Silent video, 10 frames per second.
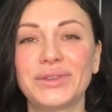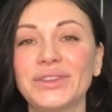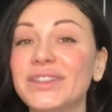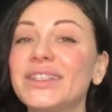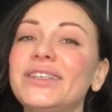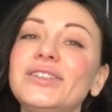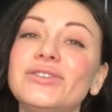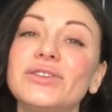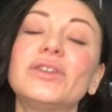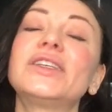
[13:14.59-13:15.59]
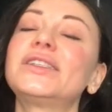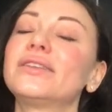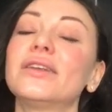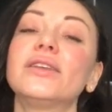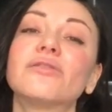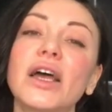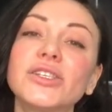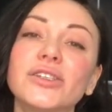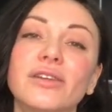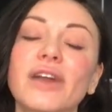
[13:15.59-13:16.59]
the history, listen, in
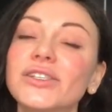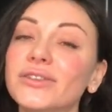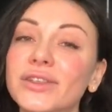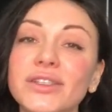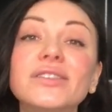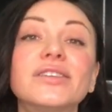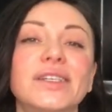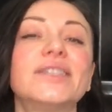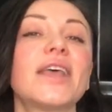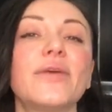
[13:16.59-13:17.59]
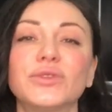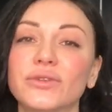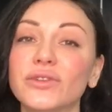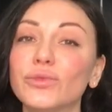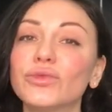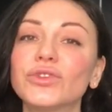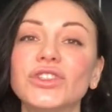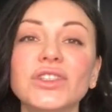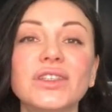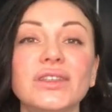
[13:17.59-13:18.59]
Russian history, it's absolutely
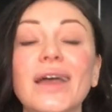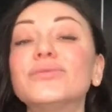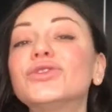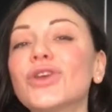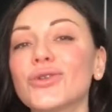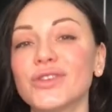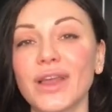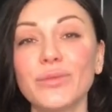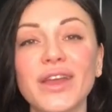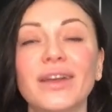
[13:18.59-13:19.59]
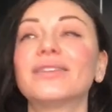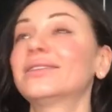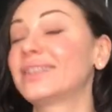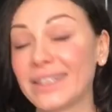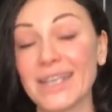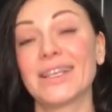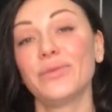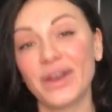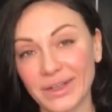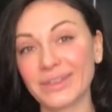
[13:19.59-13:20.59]
bullshit. I'm sure that
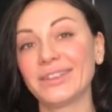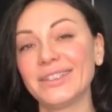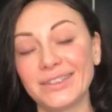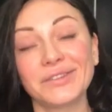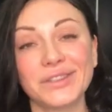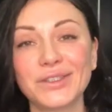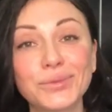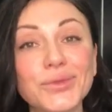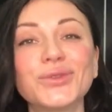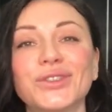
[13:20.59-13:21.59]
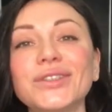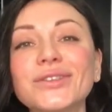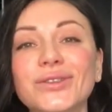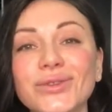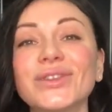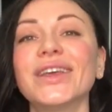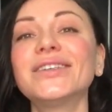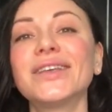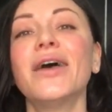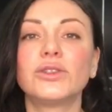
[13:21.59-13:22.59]
American history is bullshit too,
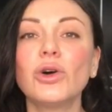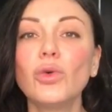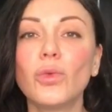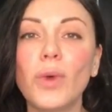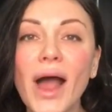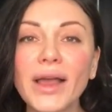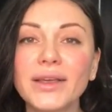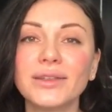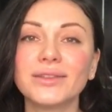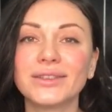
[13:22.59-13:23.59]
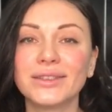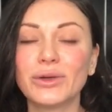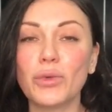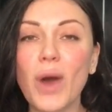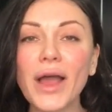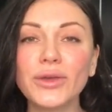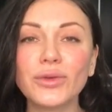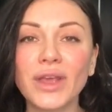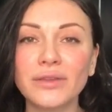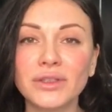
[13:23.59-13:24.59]
yes. So why you
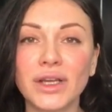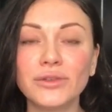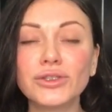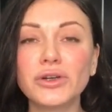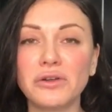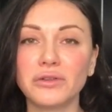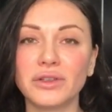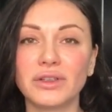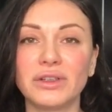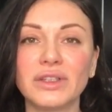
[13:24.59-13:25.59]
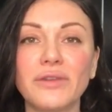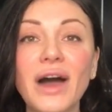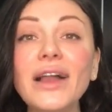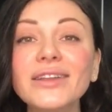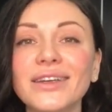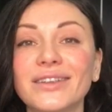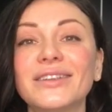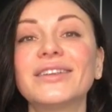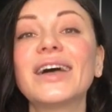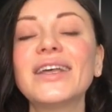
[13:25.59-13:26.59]
can't control Navalny, and
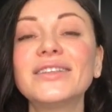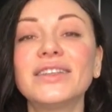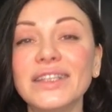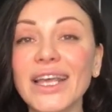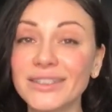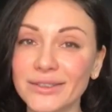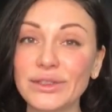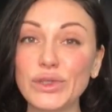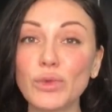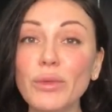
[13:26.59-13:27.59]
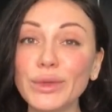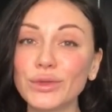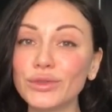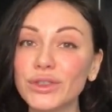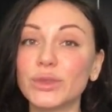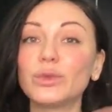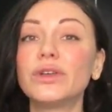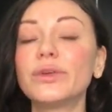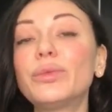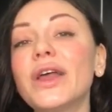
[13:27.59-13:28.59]
at the necessary moment you just
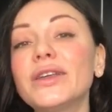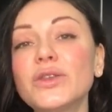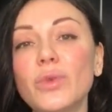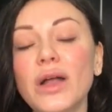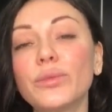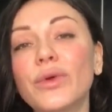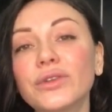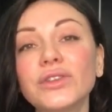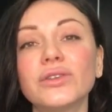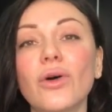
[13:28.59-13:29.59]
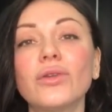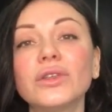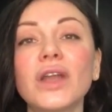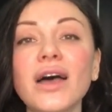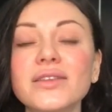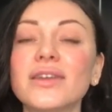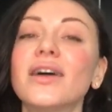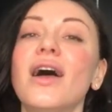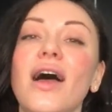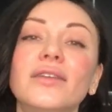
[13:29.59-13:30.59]
replace one person on another,
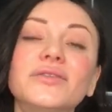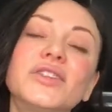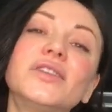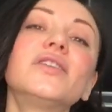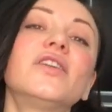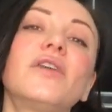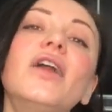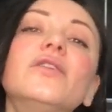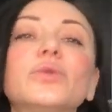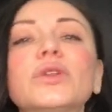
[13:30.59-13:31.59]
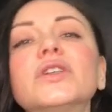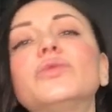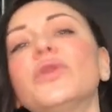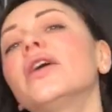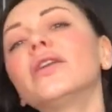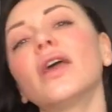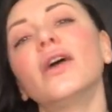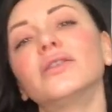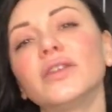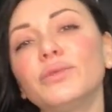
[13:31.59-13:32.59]
and after that Navalny will explain
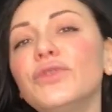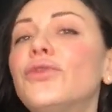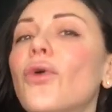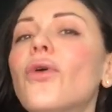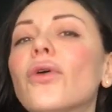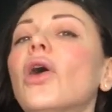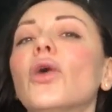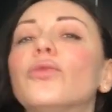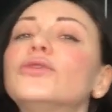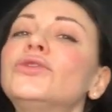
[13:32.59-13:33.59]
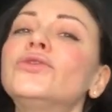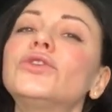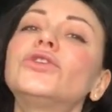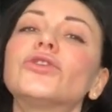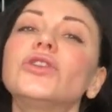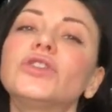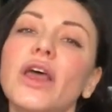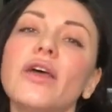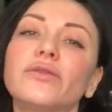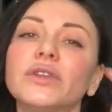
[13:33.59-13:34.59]
that before Putin destroyed
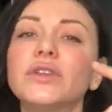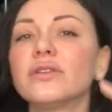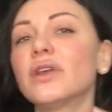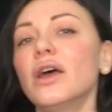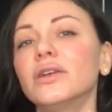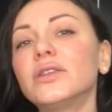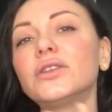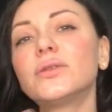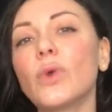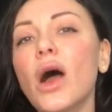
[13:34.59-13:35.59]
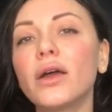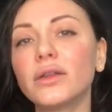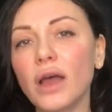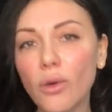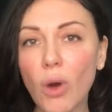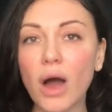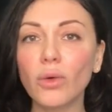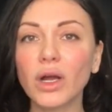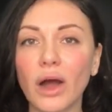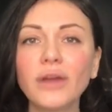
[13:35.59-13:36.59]
everything, that is why now
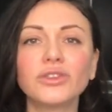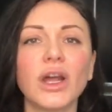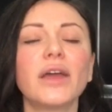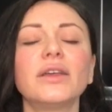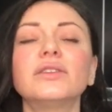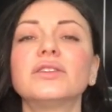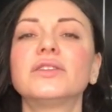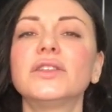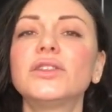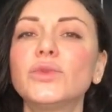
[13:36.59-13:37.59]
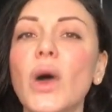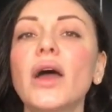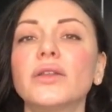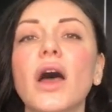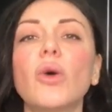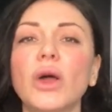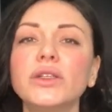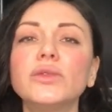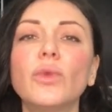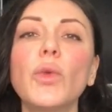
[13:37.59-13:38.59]
our country, that is why now I
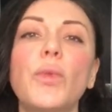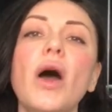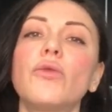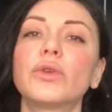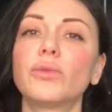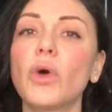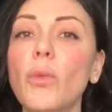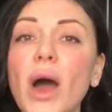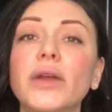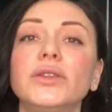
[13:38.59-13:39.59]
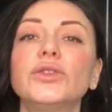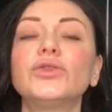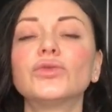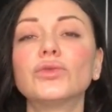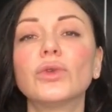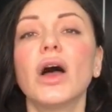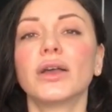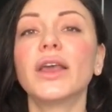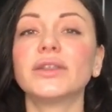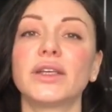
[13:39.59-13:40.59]
need more power, more money to
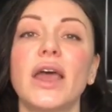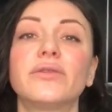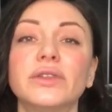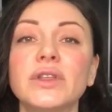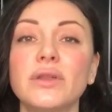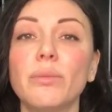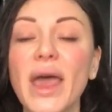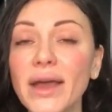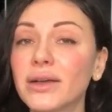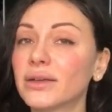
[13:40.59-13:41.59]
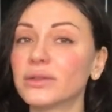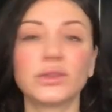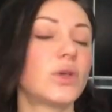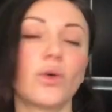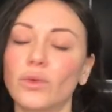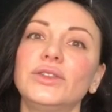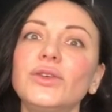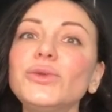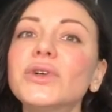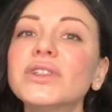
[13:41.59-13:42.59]
get everything back. So
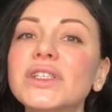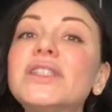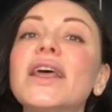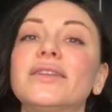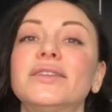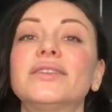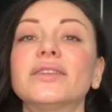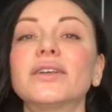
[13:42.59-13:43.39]
you understand